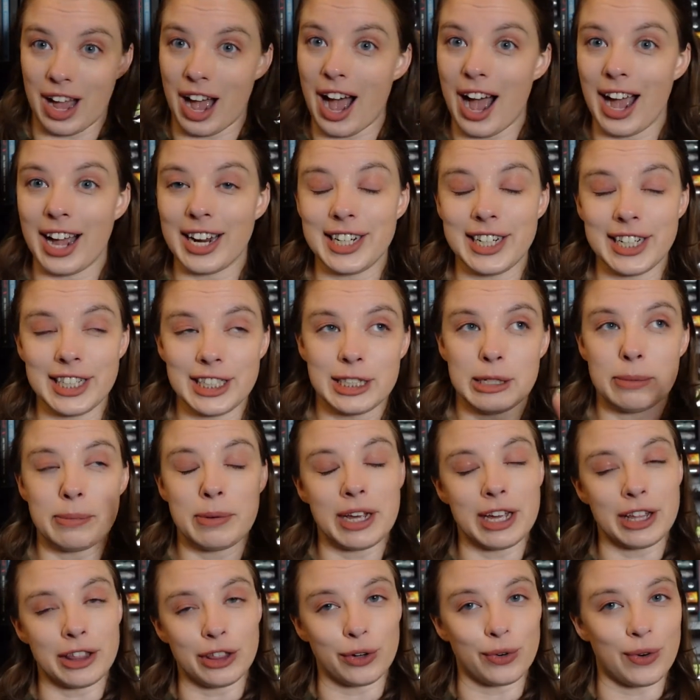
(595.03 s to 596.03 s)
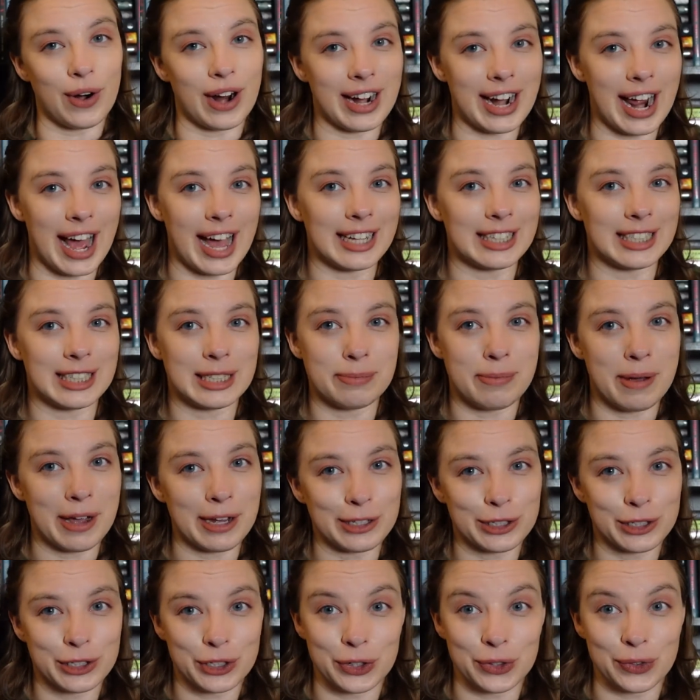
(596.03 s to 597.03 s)
I need to be in the right
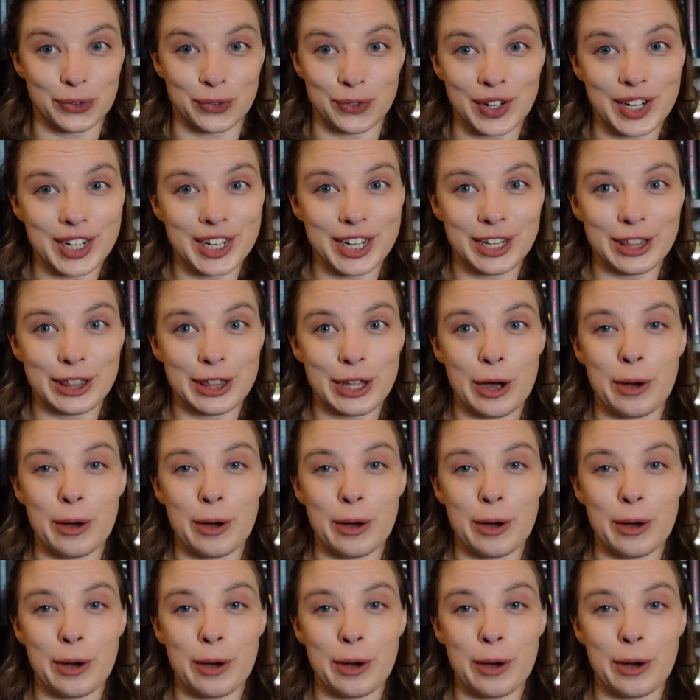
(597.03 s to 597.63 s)
headspace to read it,